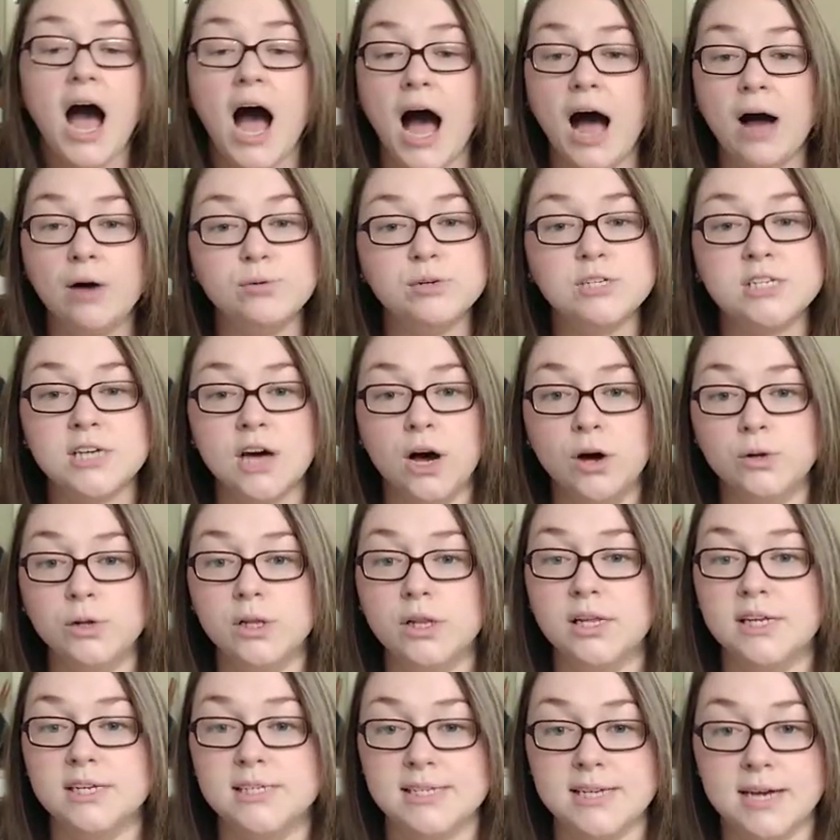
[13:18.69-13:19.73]
I would
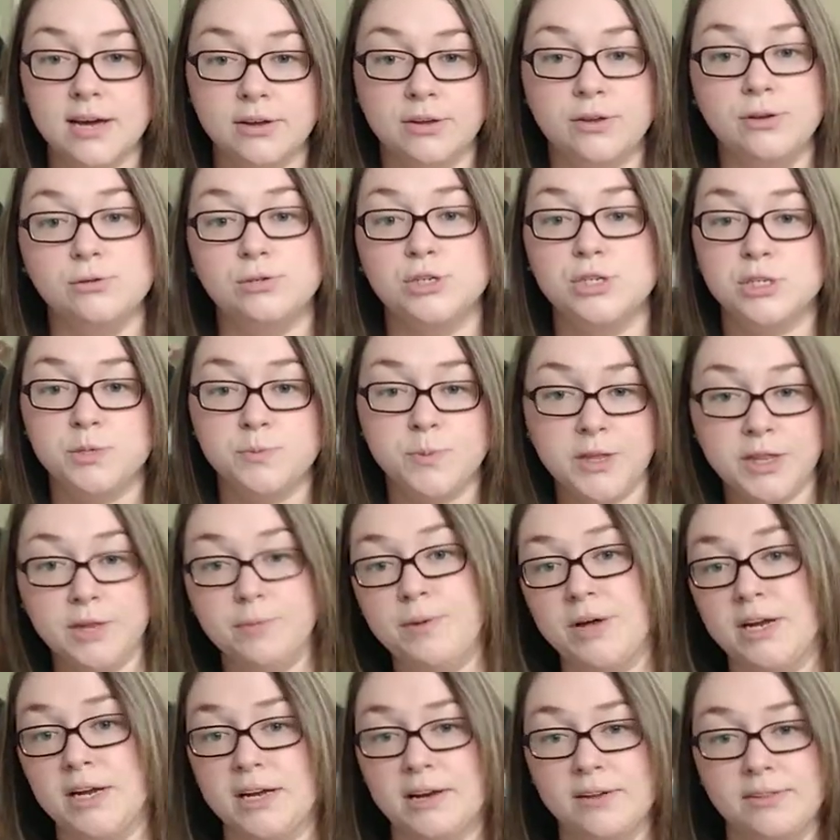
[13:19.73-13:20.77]
totally tell you to spend the
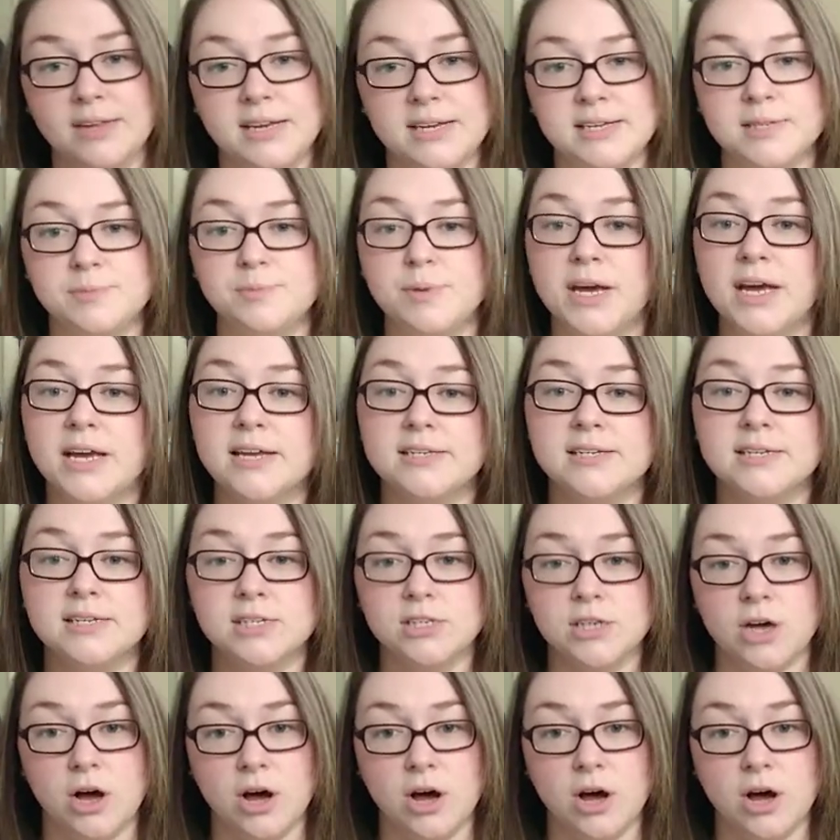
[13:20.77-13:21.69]
money on this because it's